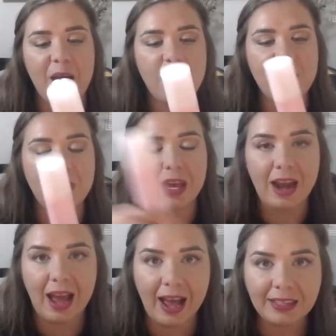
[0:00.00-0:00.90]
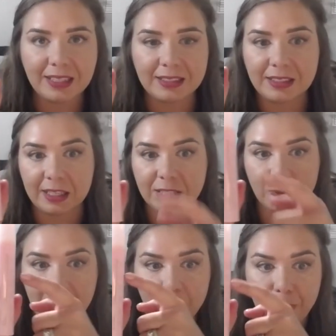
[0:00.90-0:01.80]
It has a
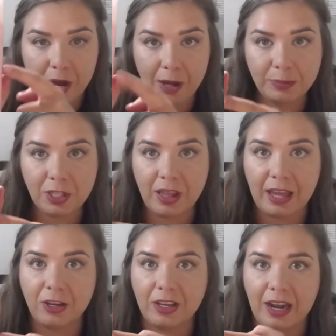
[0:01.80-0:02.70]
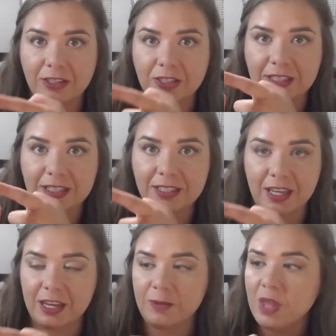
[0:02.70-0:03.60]
6-week pump so that you can actually
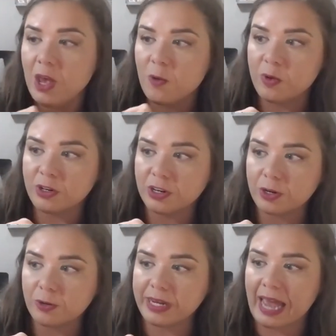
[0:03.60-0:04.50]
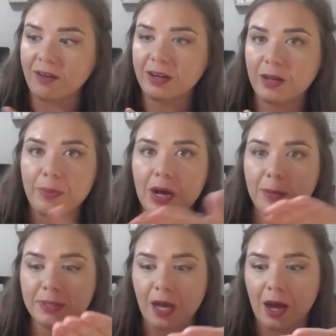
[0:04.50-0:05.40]
see when you're going to run out. It
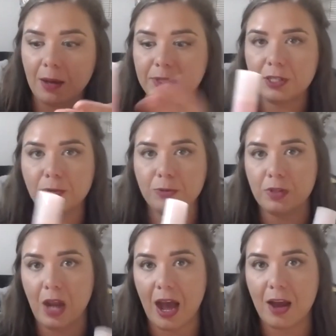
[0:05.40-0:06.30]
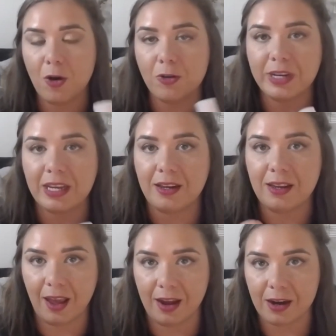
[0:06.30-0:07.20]
pumps up to not hold
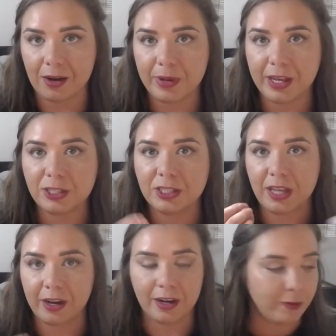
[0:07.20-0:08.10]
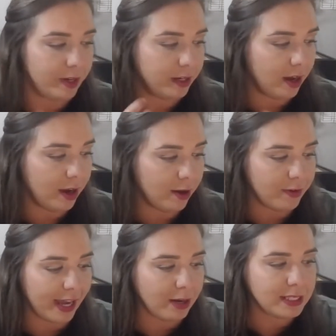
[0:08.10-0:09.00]
any air, because when
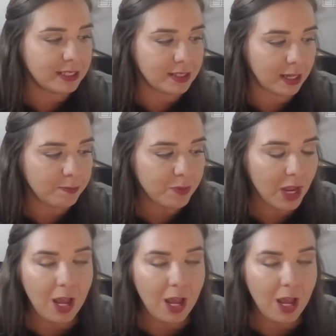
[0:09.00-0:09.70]
vitamin C